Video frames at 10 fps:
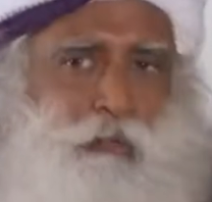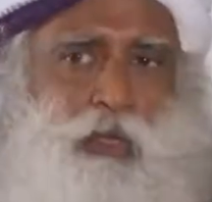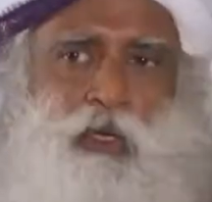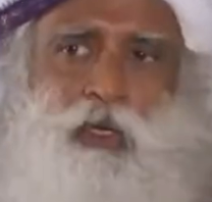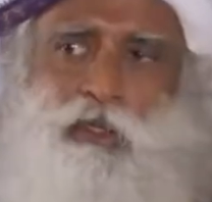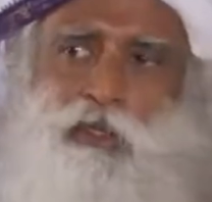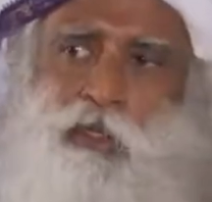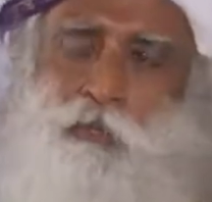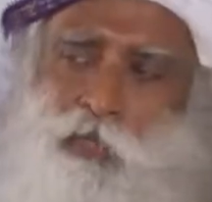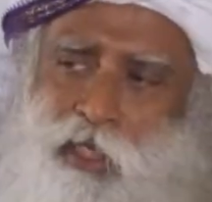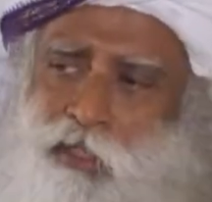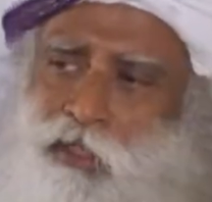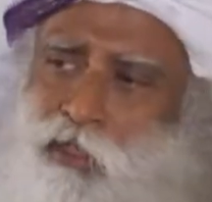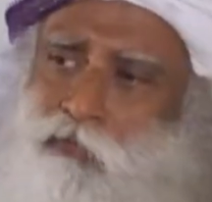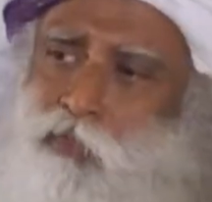because the
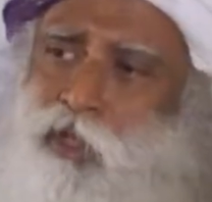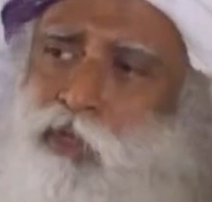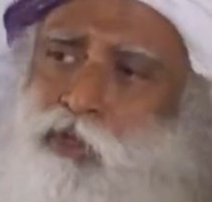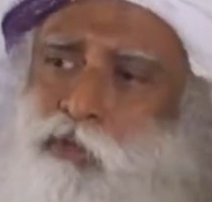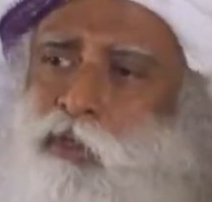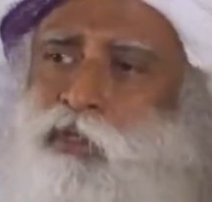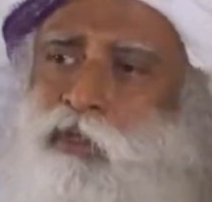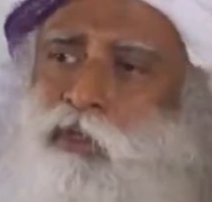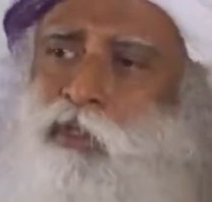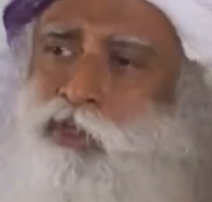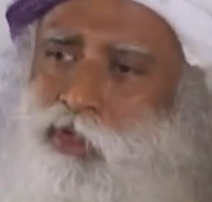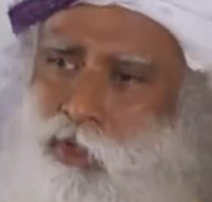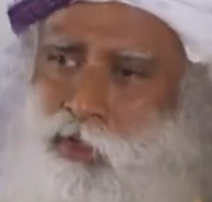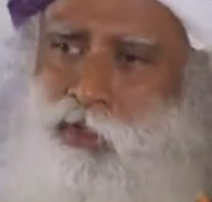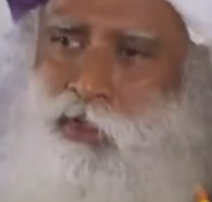basis of being human is just